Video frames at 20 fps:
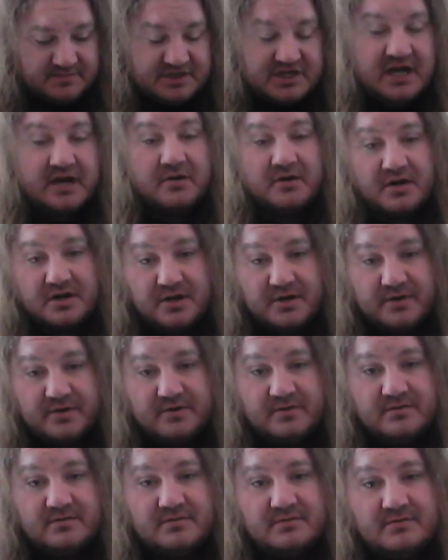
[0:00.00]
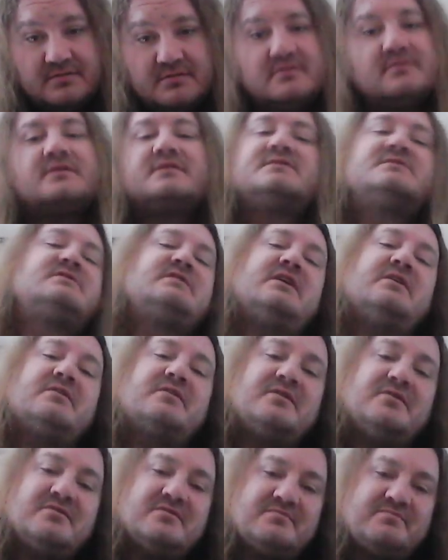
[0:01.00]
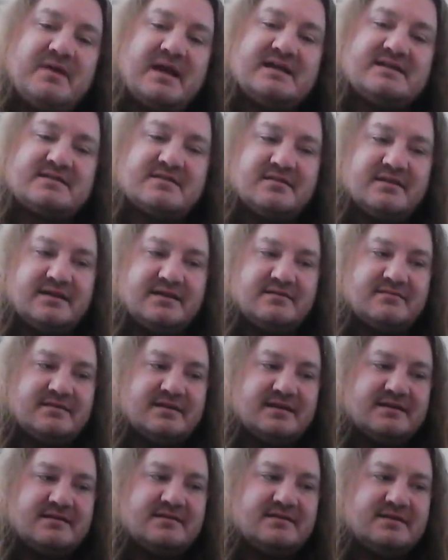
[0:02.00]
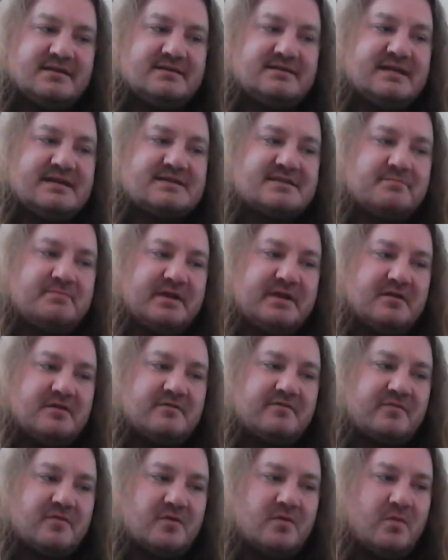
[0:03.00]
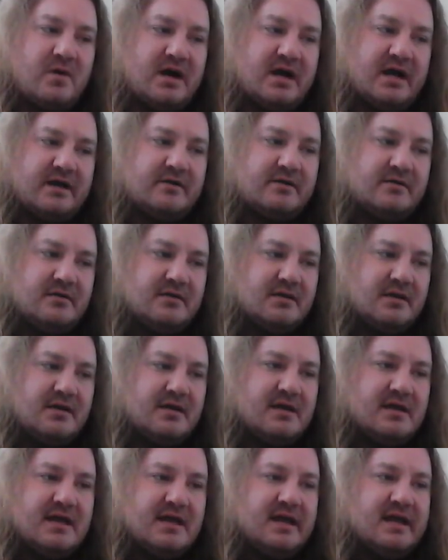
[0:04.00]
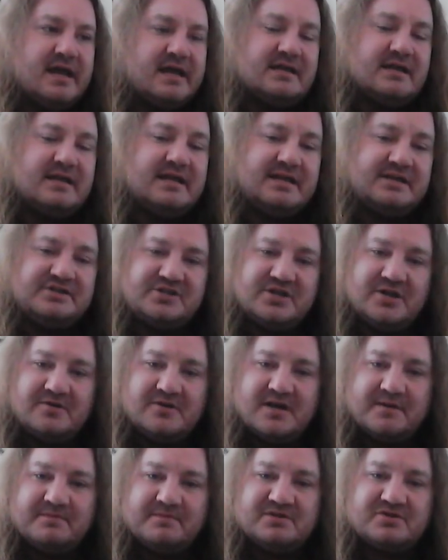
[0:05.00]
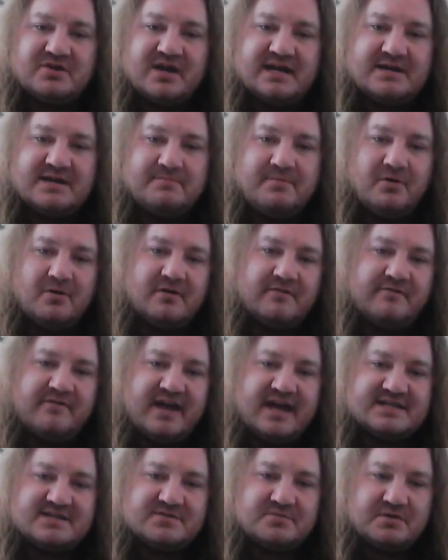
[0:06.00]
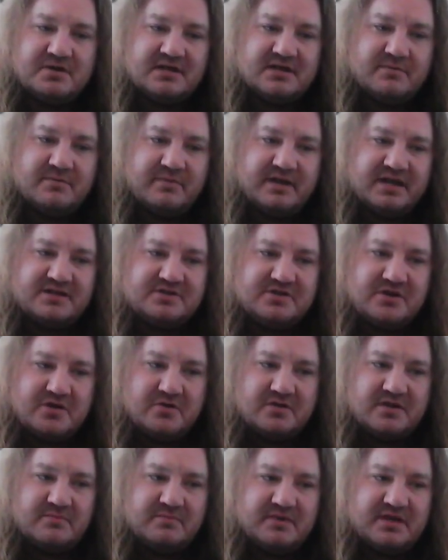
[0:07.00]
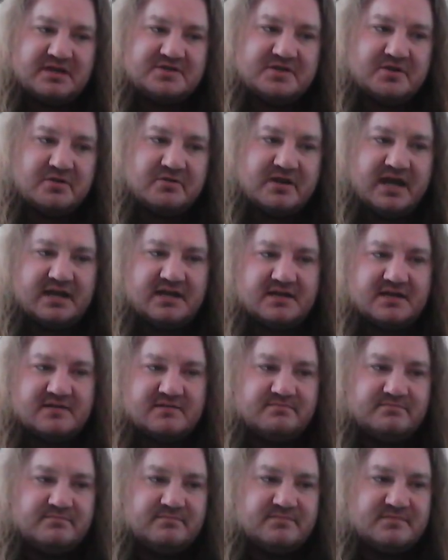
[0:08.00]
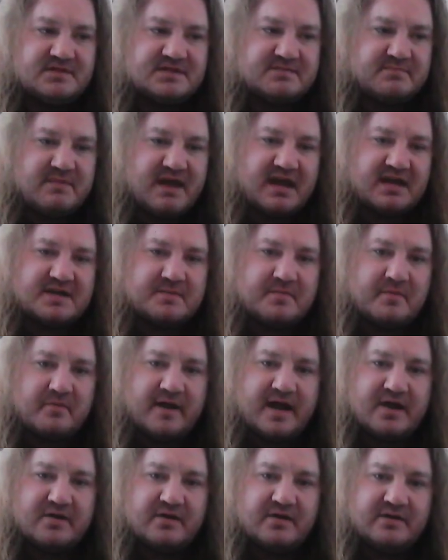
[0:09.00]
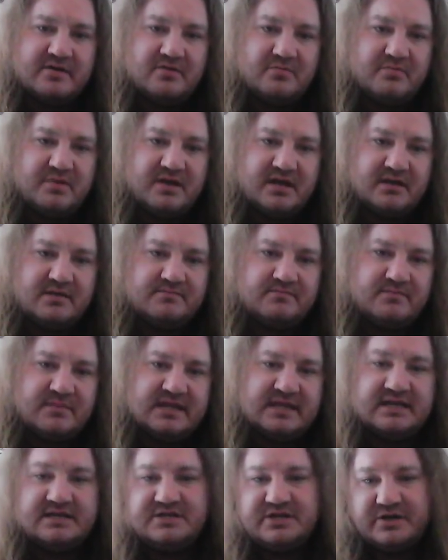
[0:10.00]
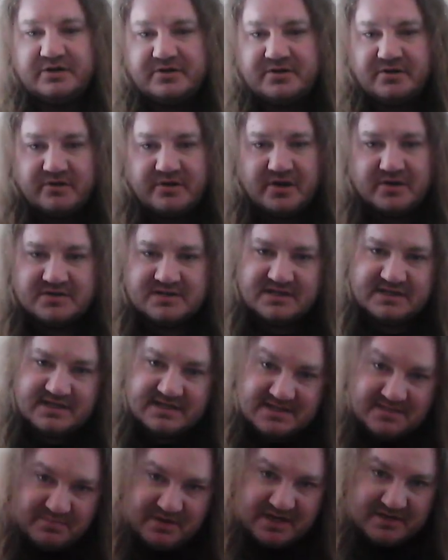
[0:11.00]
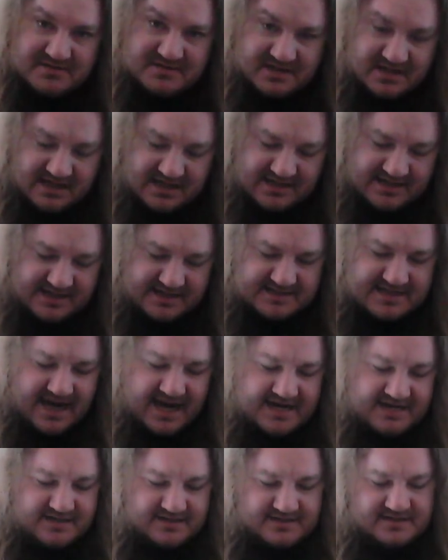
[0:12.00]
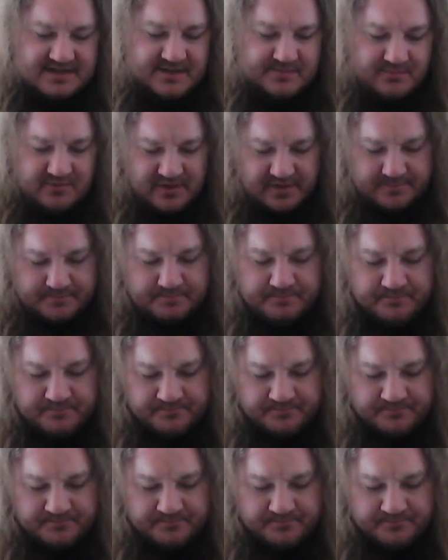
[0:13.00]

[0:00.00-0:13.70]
Jericho, because Jericho basically disappeared for a while, and then he showed up and tried to pull a fast one on the Big Show, and the Big Show kind of smacked him around a little bit, and then Jericho goes and disappears again. He's hiding somewhere.